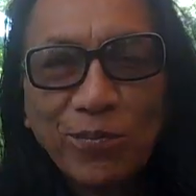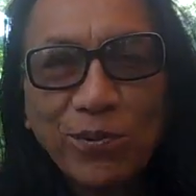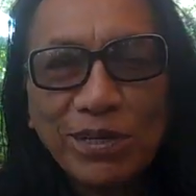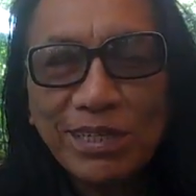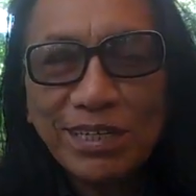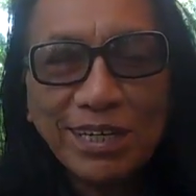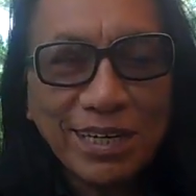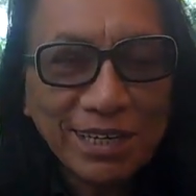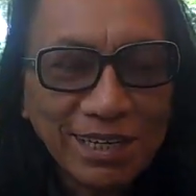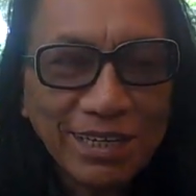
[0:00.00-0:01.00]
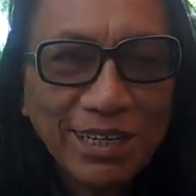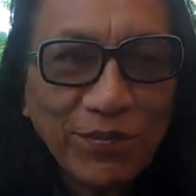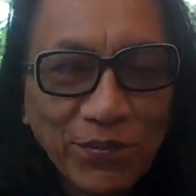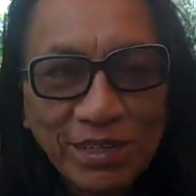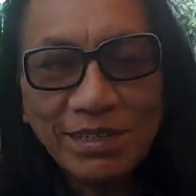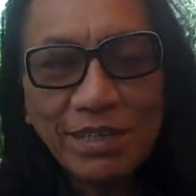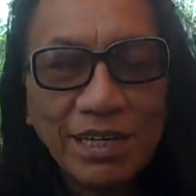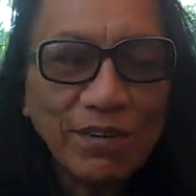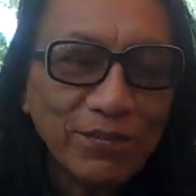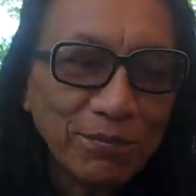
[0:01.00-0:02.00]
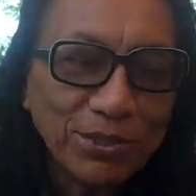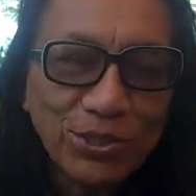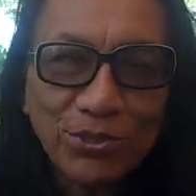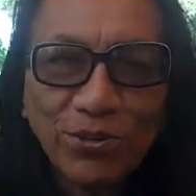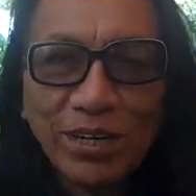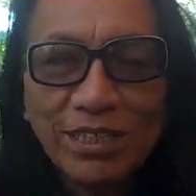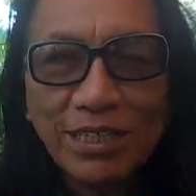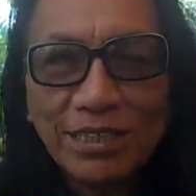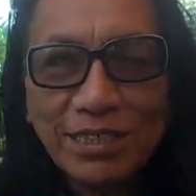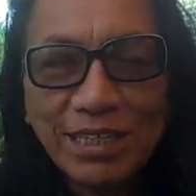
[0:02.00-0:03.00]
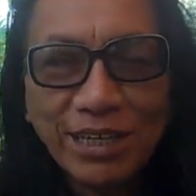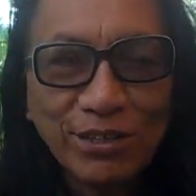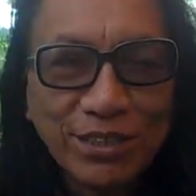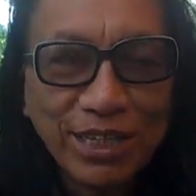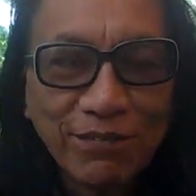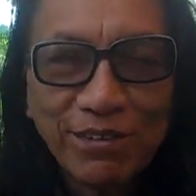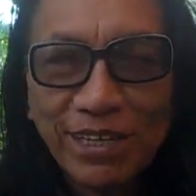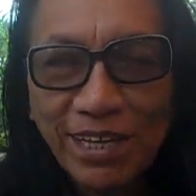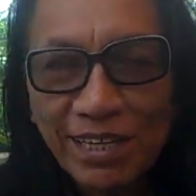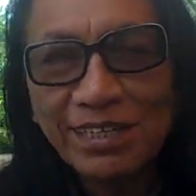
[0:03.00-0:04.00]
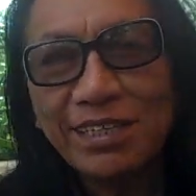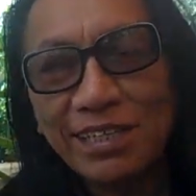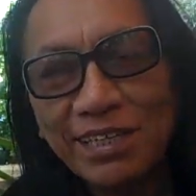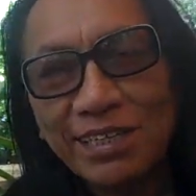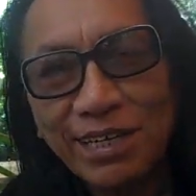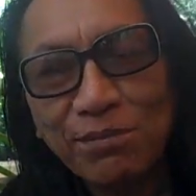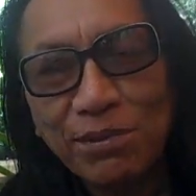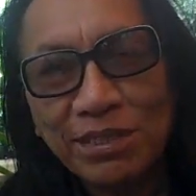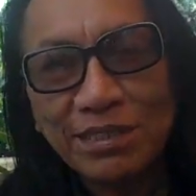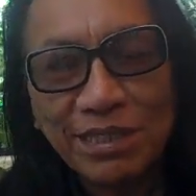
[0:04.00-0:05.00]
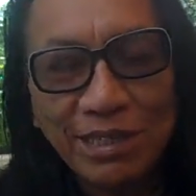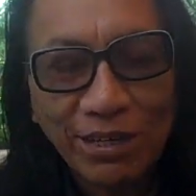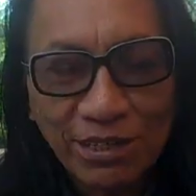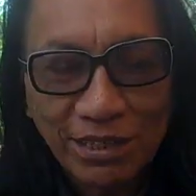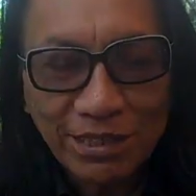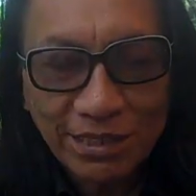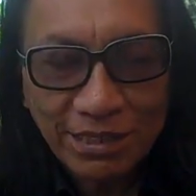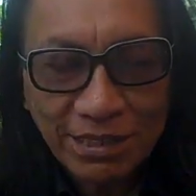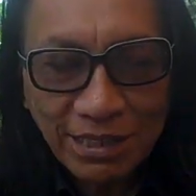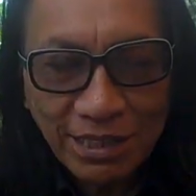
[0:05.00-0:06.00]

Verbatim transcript: Well, yeah, I have a mature audience, and I also have a lot of young ones in the audience.